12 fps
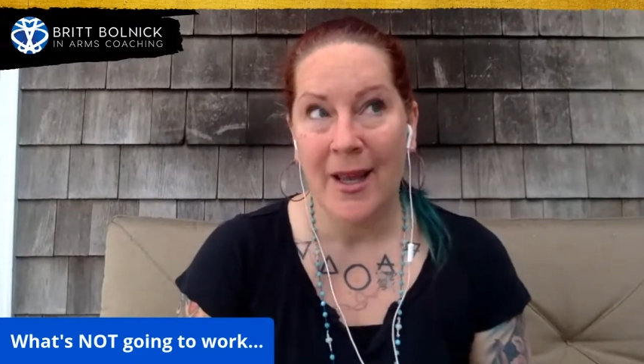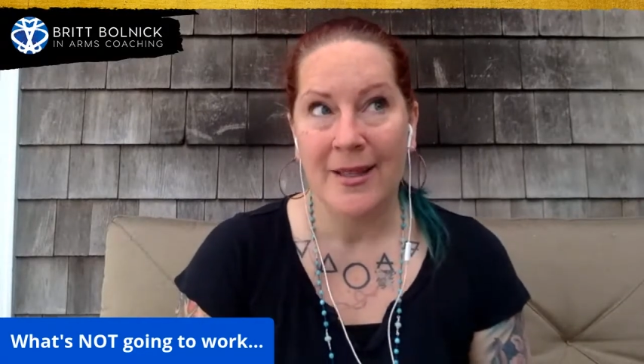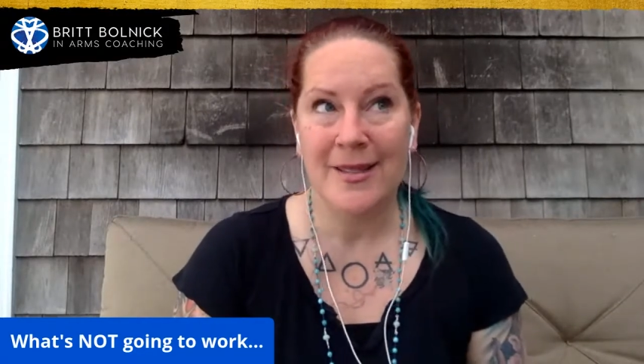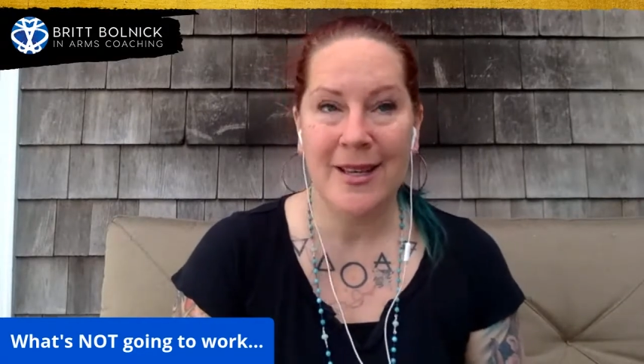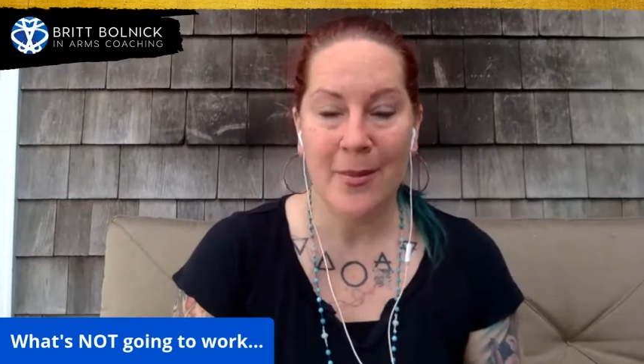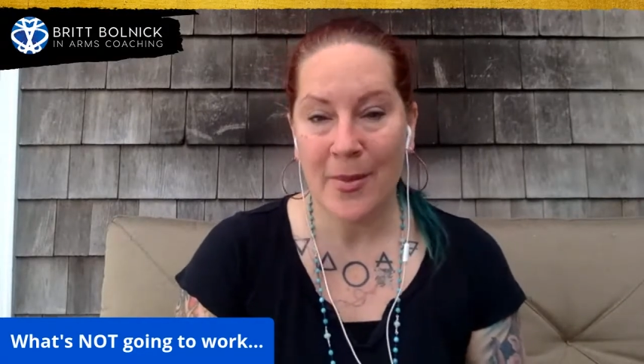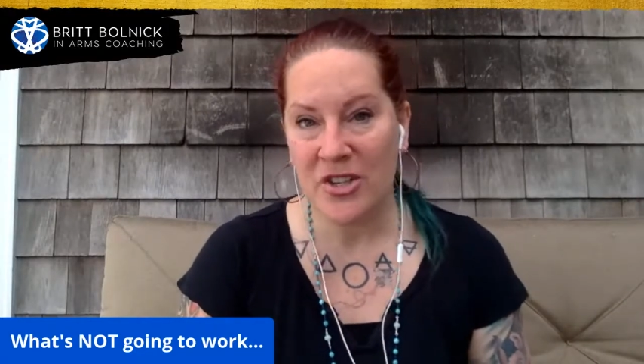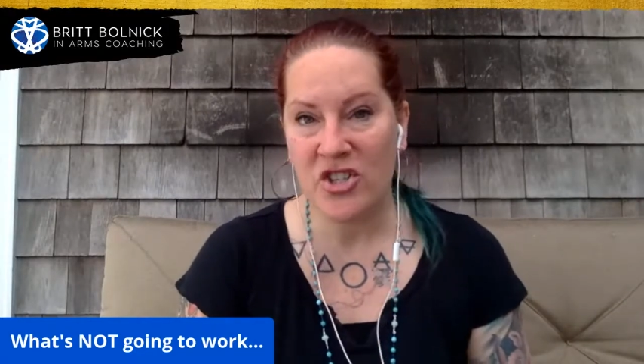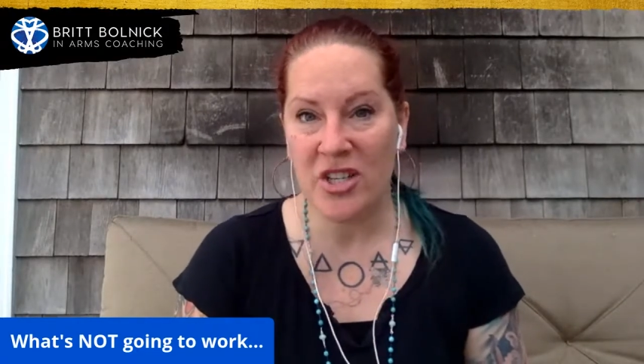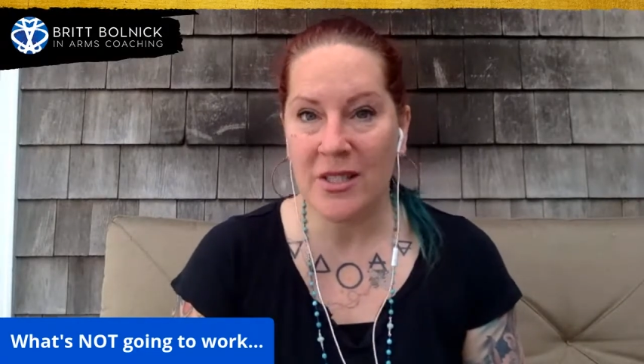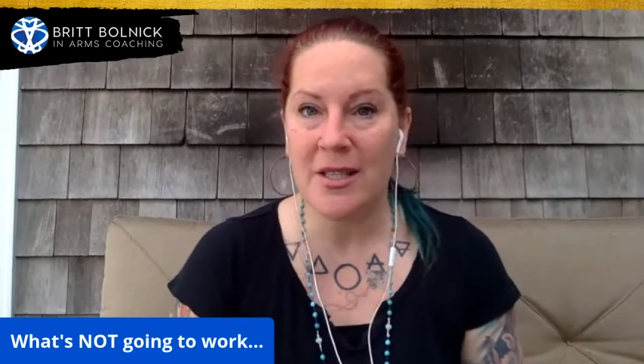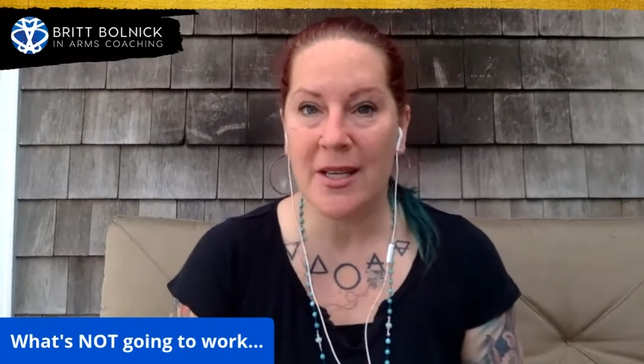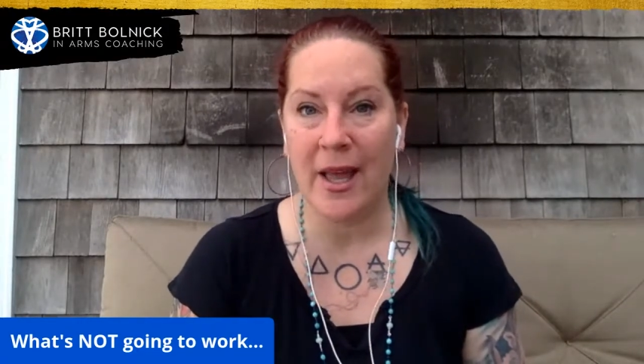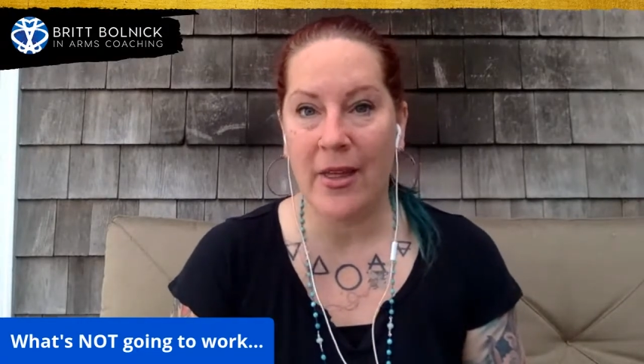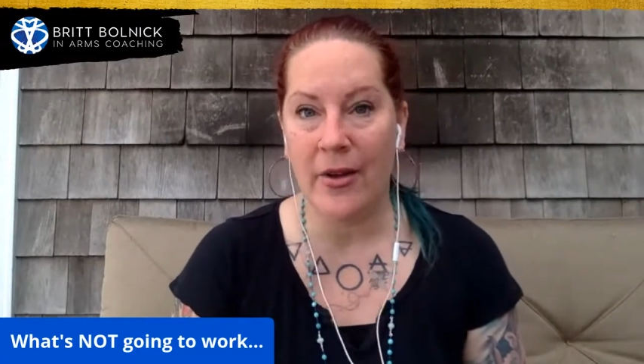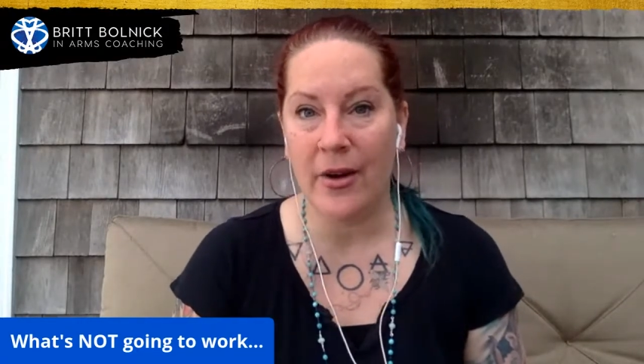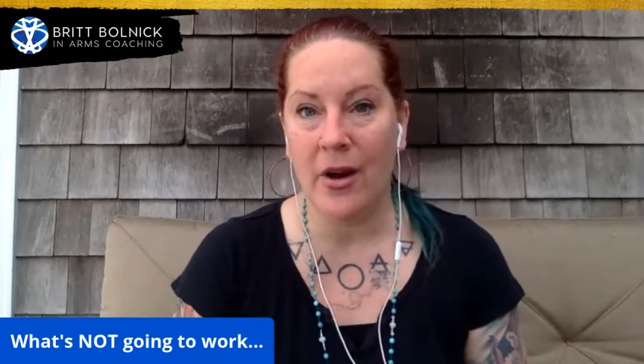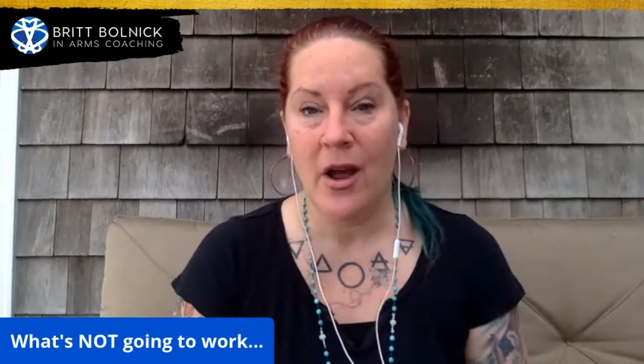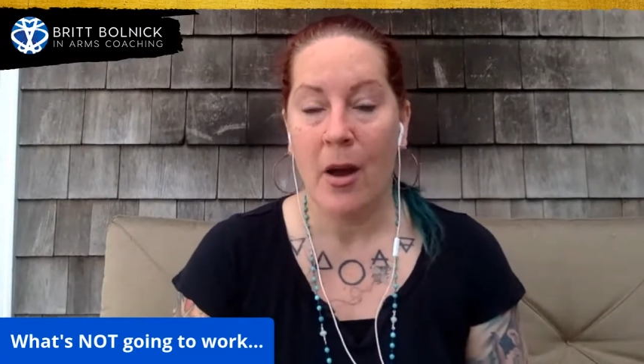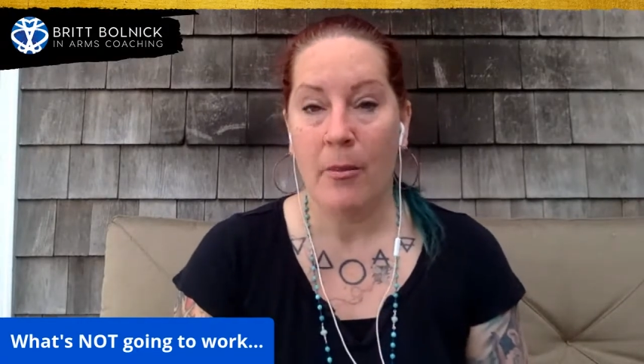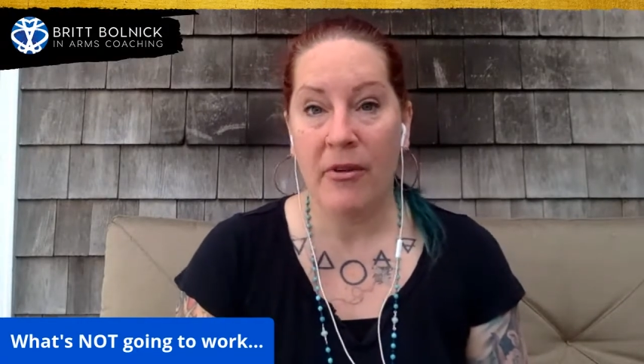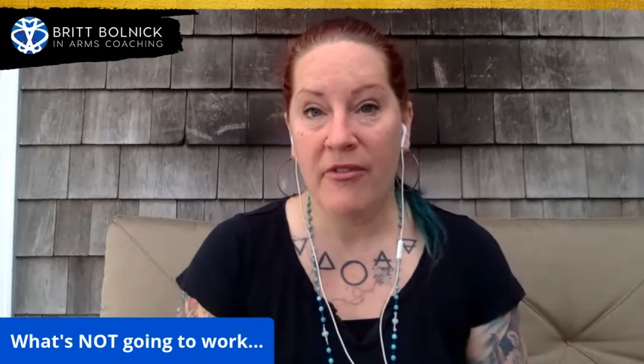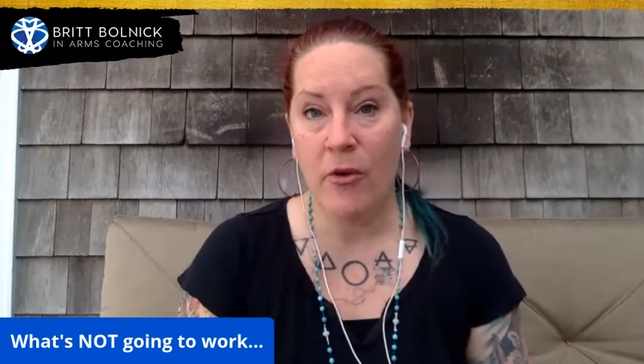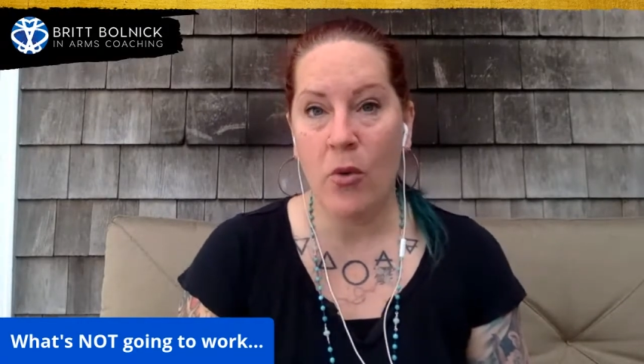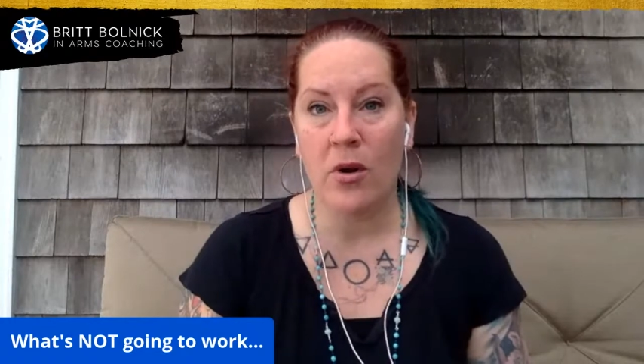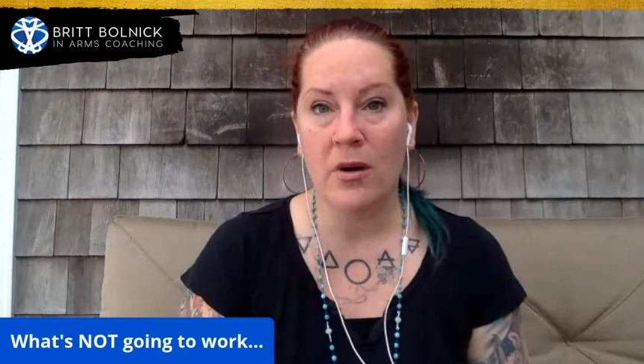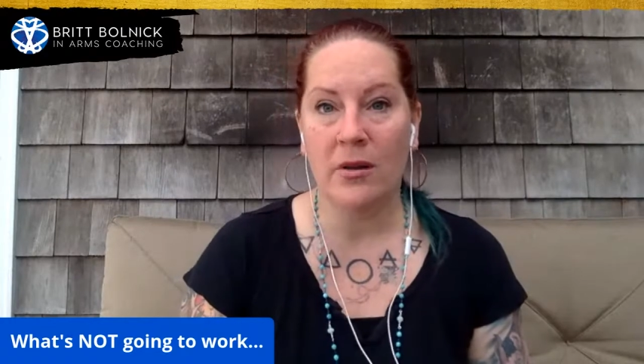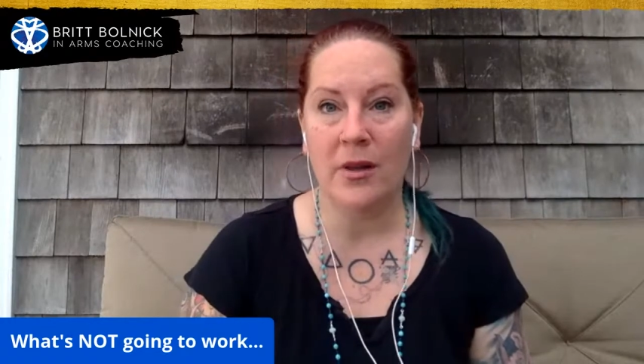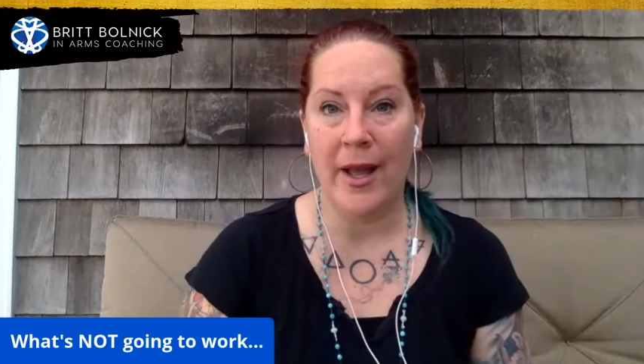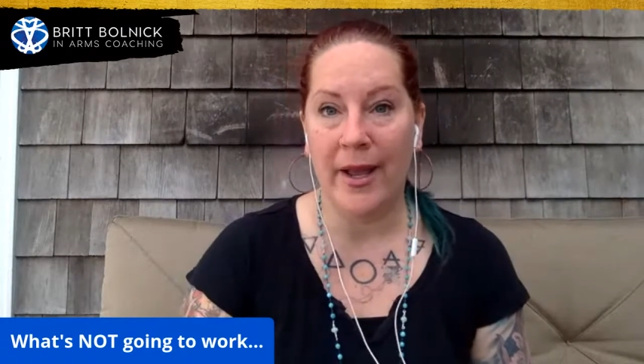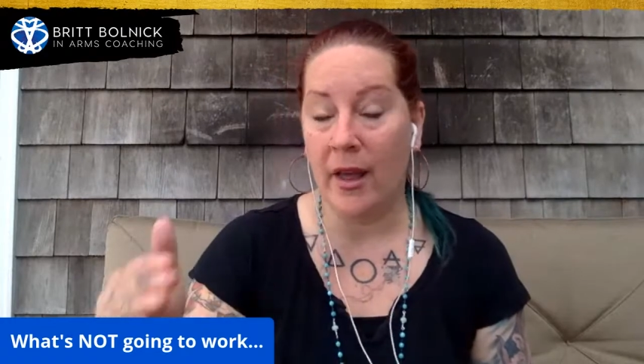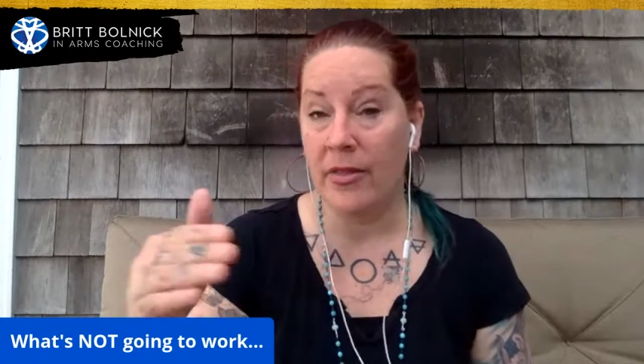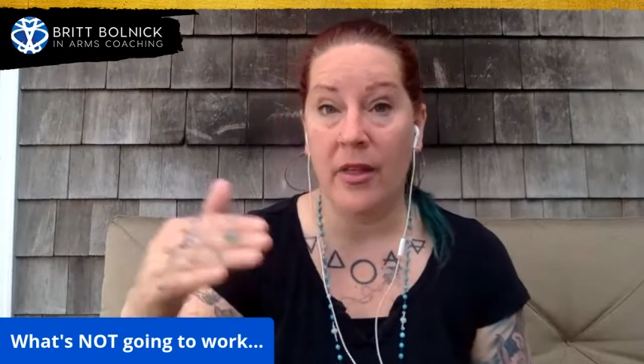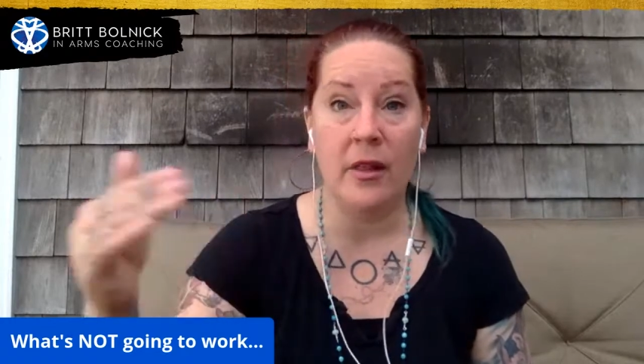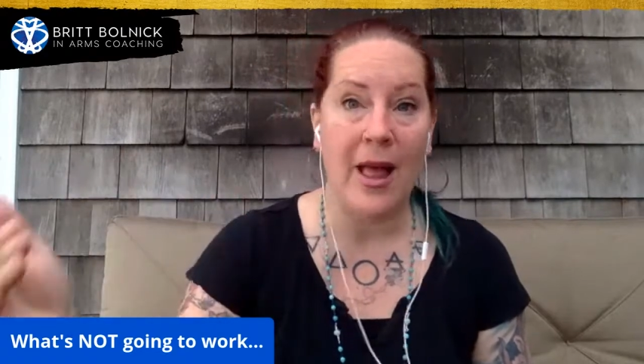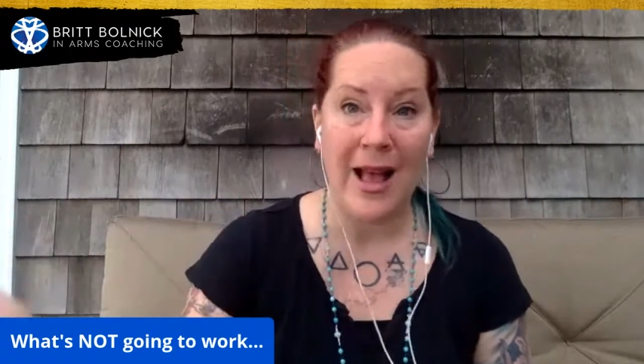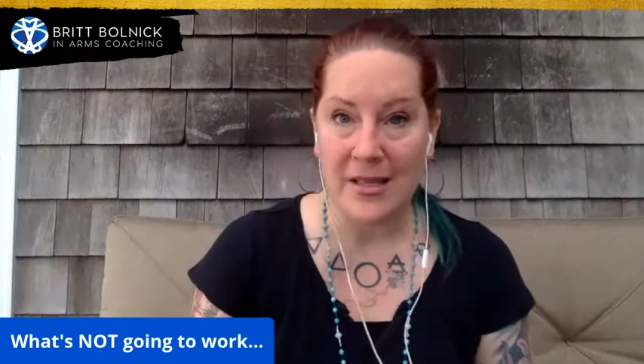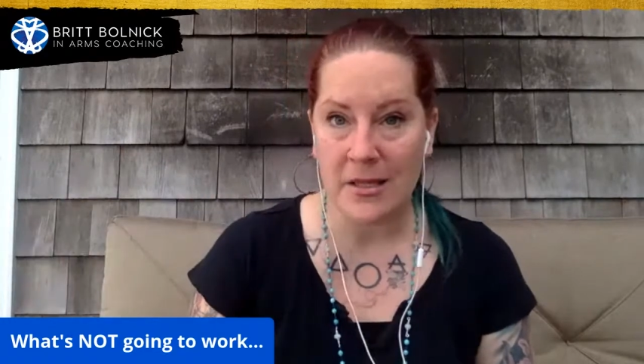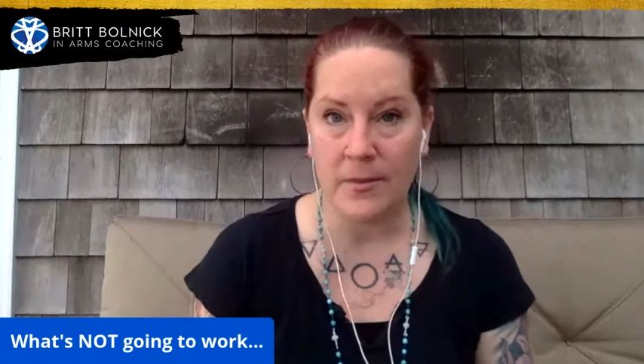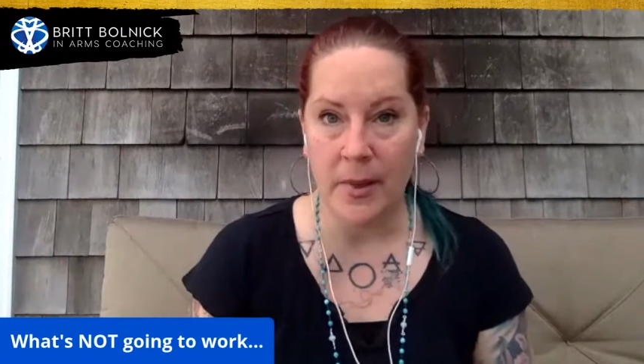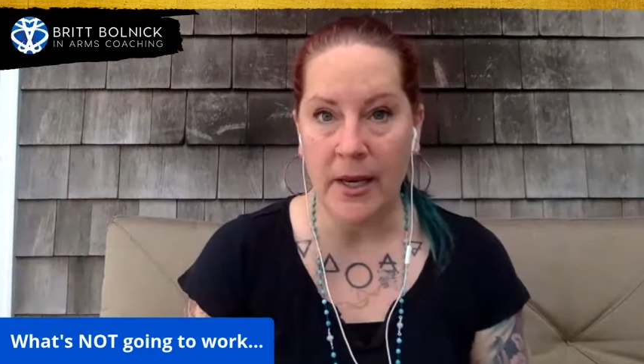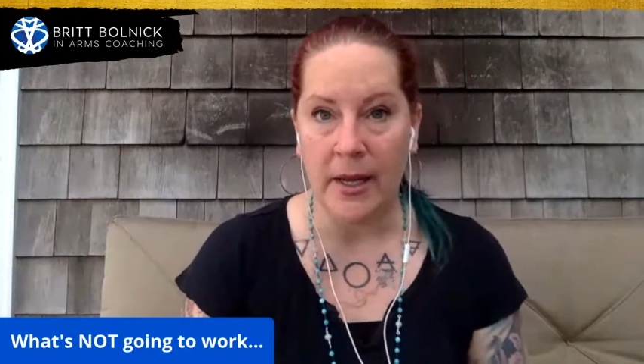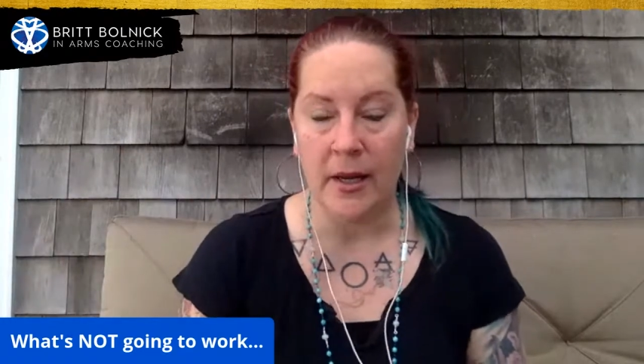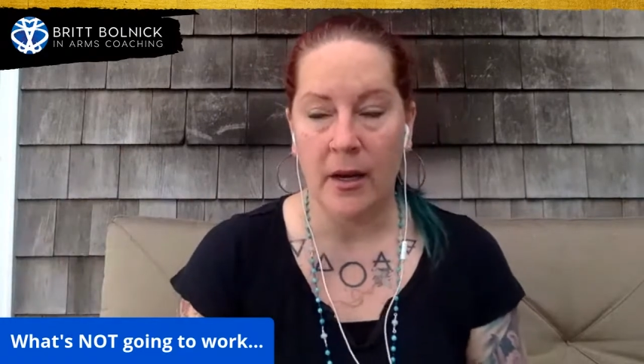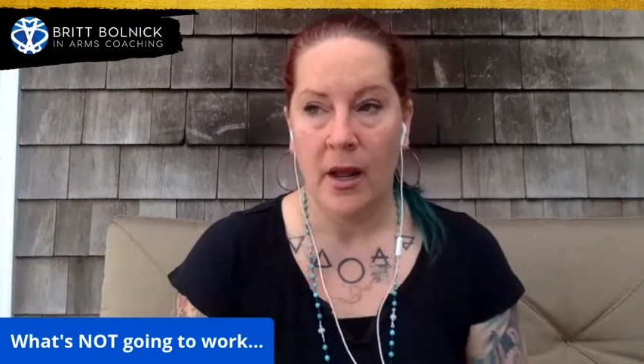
to get my shit together before like the last minute.